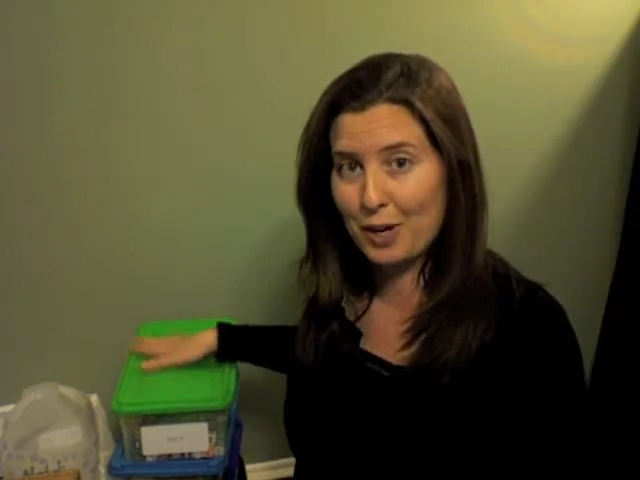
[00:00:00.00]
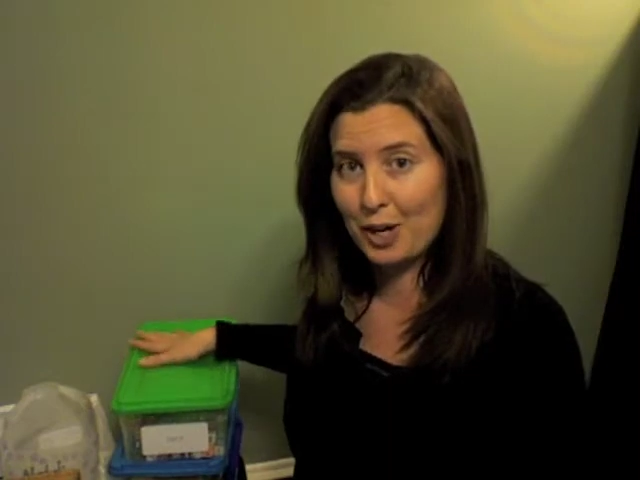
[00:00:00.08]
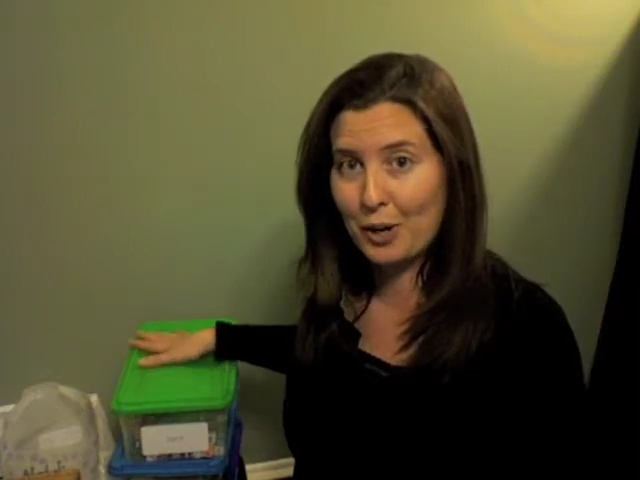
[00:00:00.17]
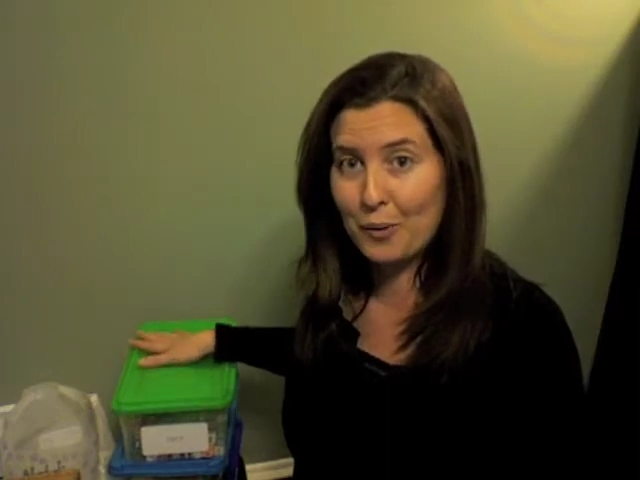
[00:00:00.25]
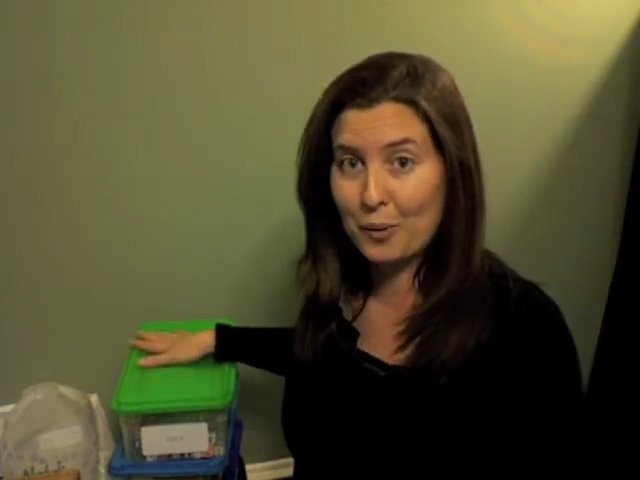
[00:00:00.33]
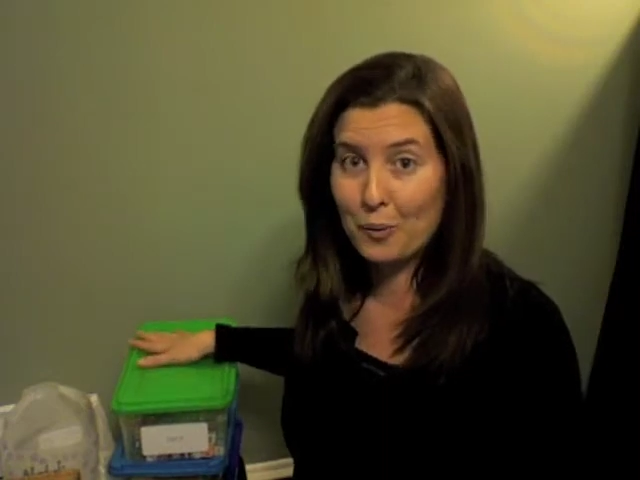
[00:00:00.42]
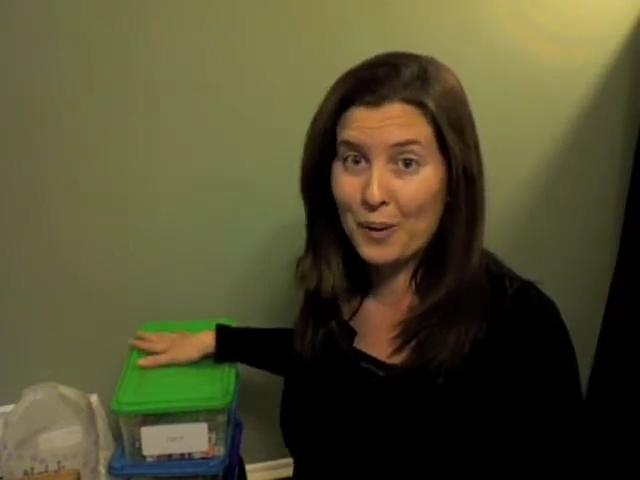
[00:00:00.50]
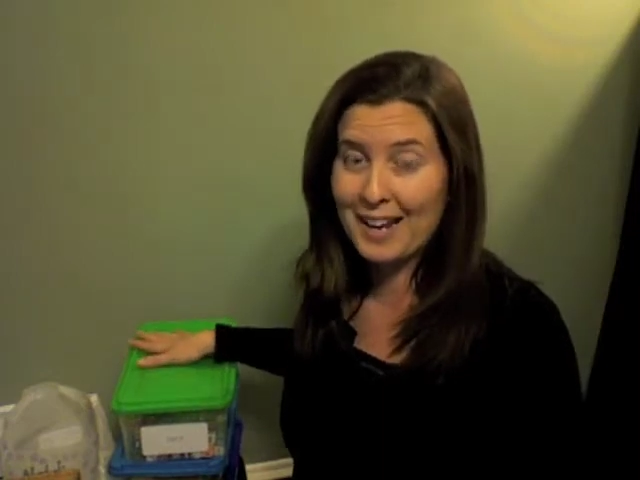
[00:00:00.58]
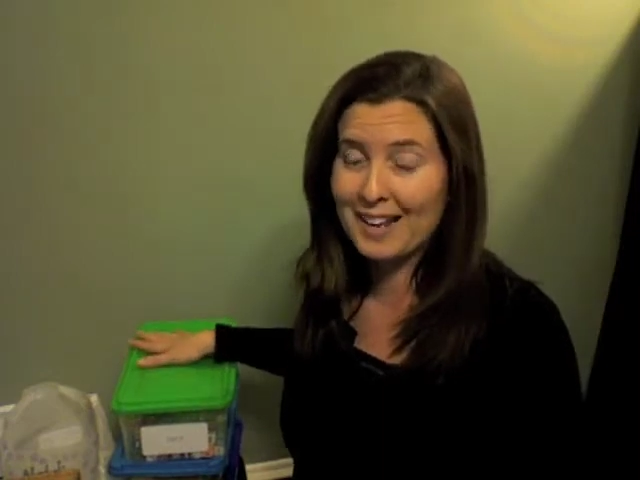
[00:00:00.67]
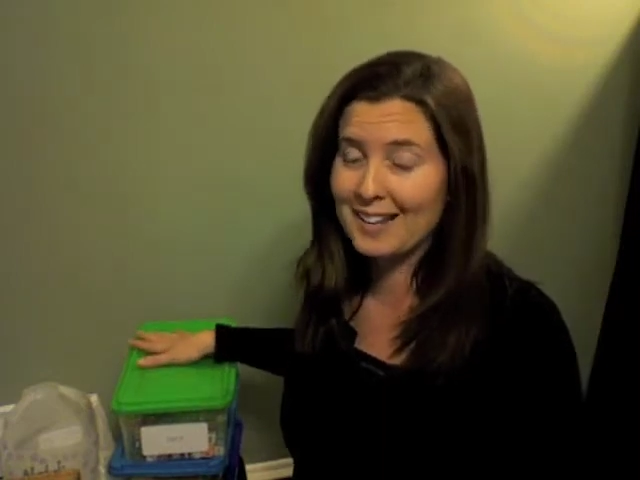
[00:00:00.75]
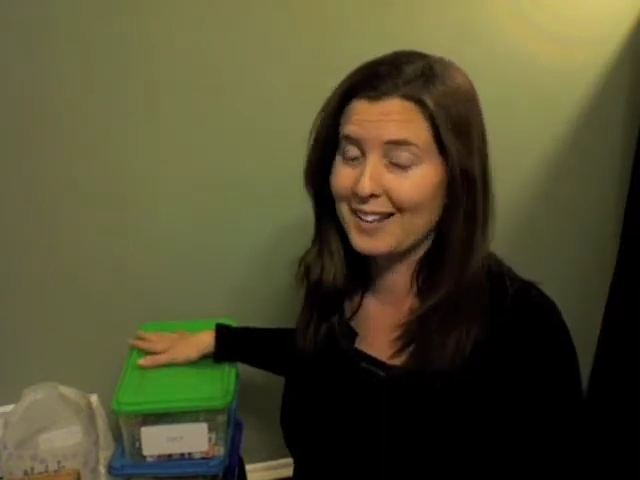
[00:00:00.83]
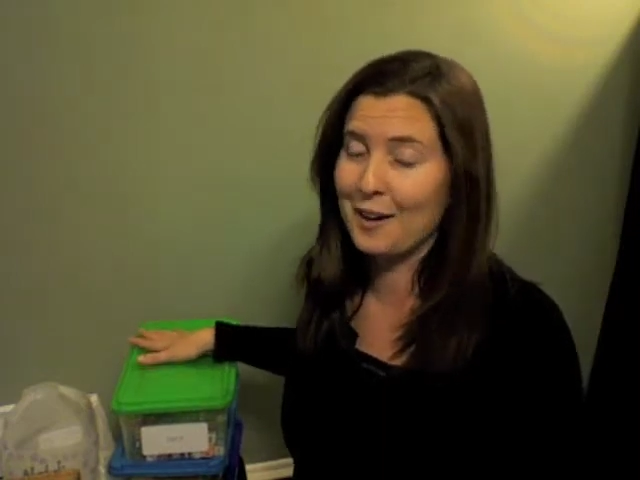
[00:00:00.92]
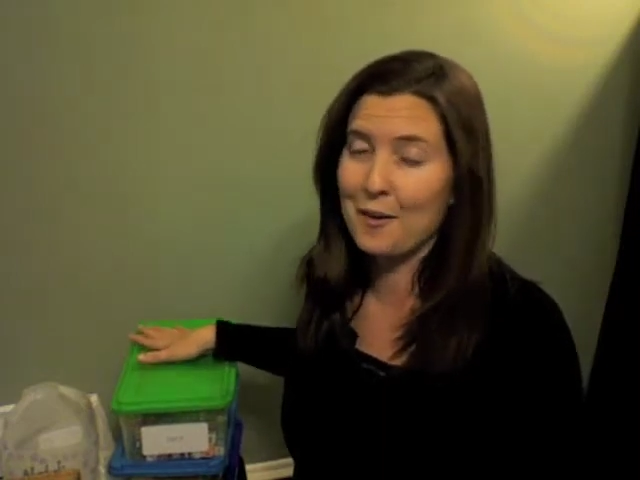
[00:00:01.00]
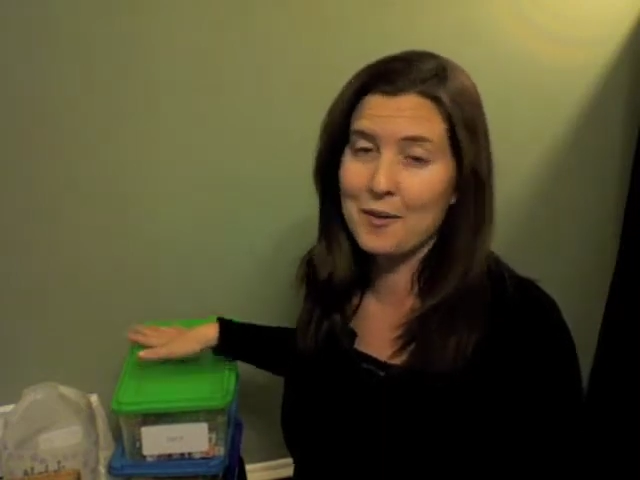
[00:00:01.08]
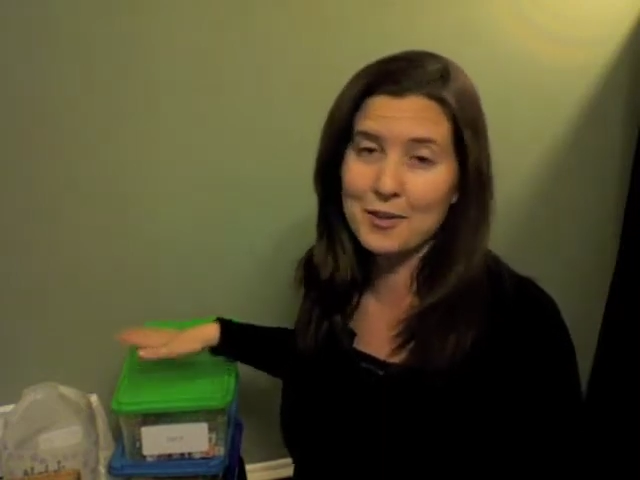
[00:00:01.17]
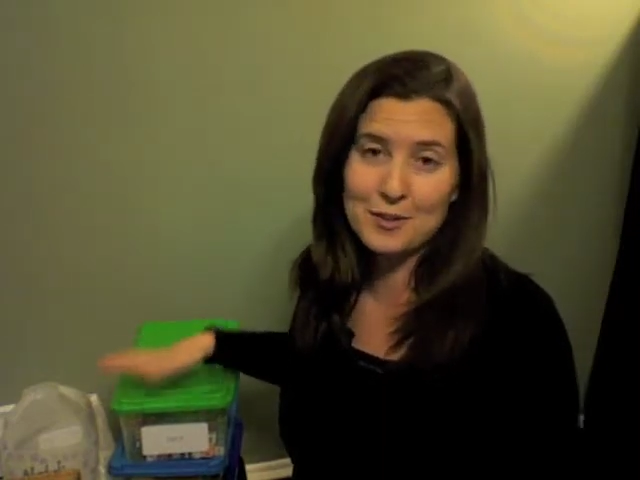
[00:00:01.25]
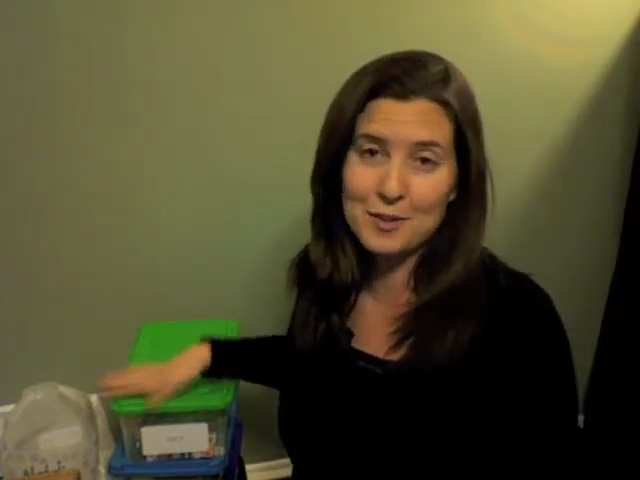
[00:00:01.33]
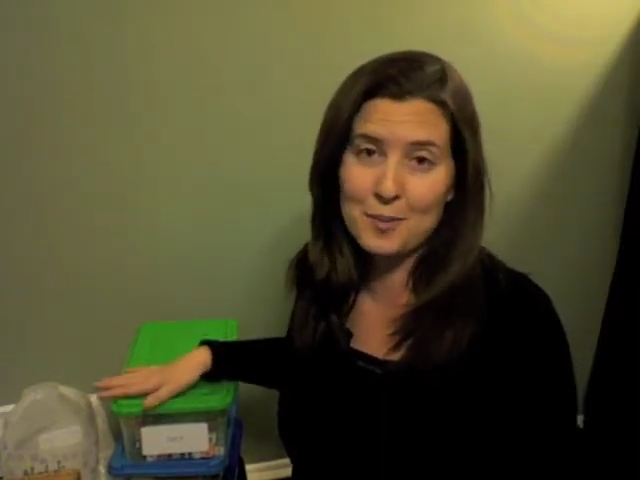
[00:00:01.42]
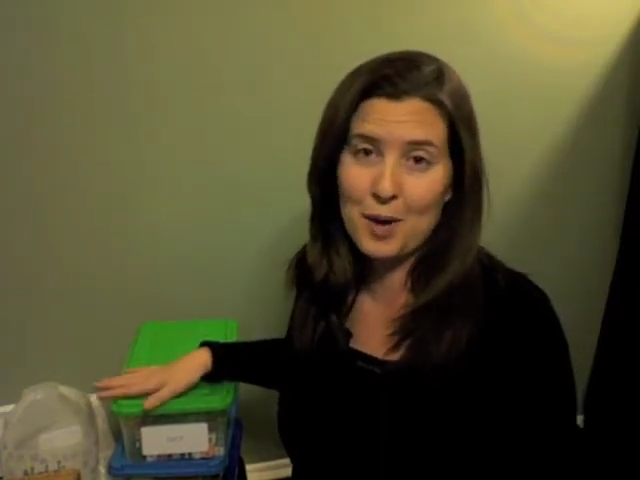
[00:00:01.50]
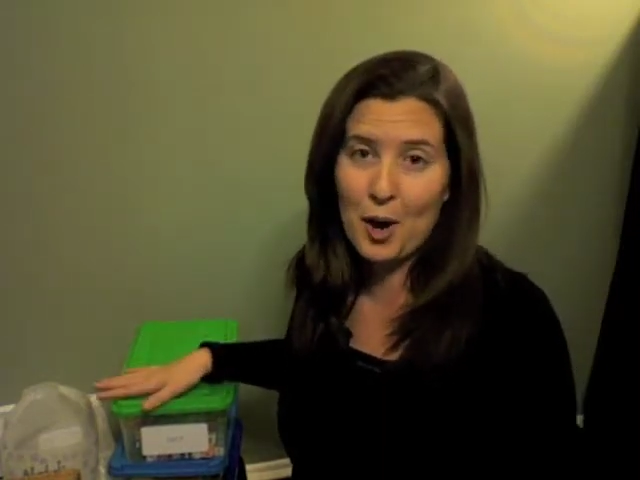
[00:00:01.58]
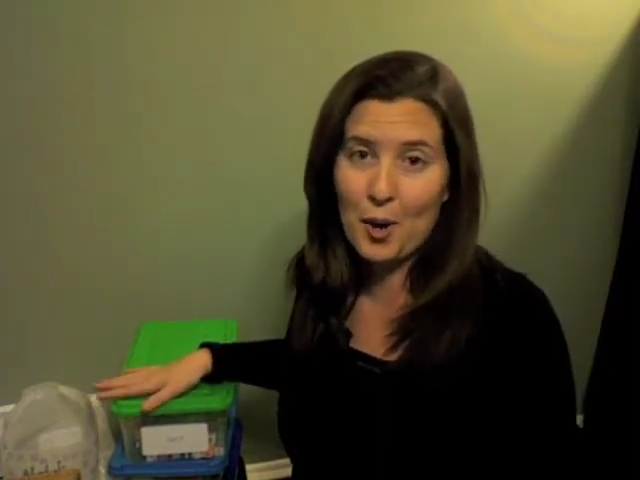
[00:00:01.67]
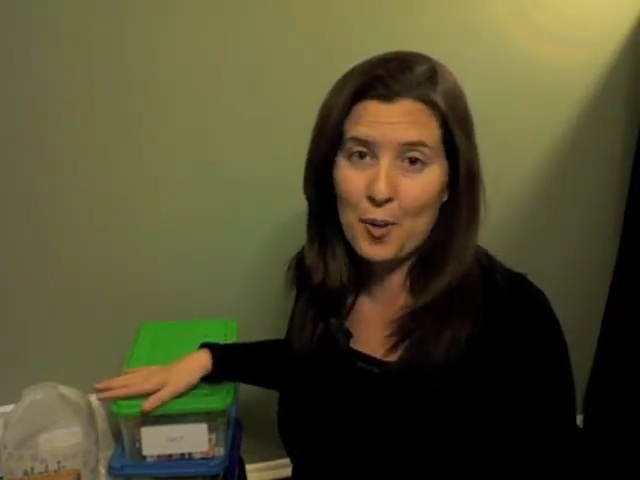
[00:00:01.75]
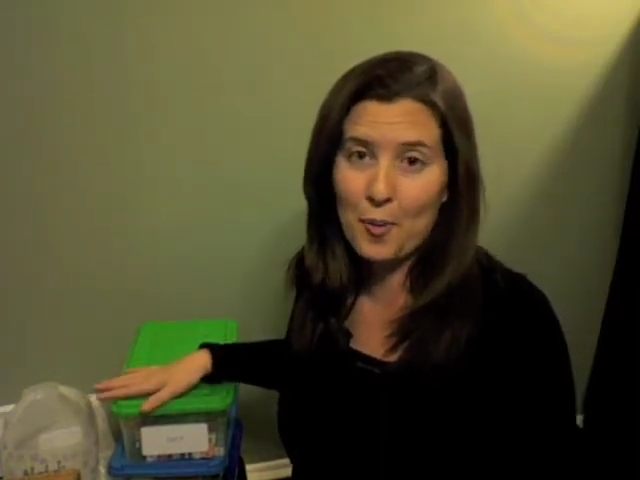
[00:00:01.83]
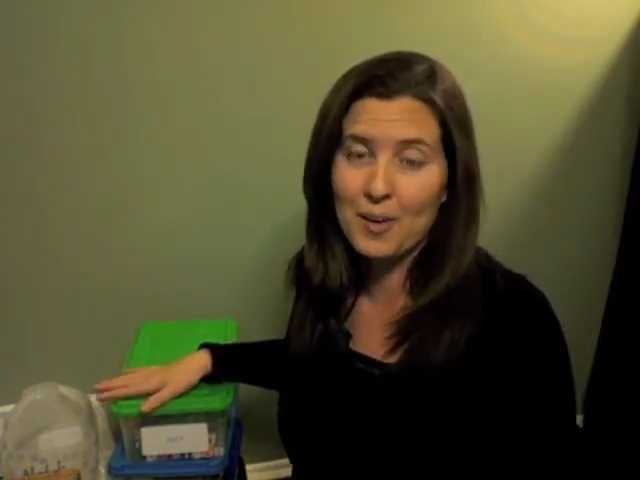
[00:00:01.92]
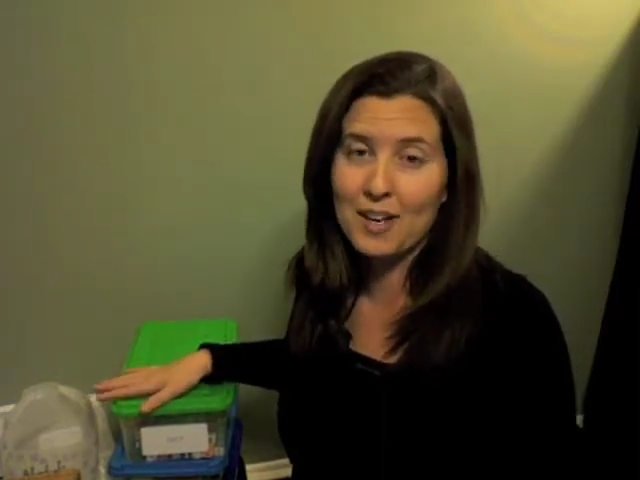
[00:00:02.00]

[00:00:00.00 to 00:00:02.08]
want to go with white. You can always use them at home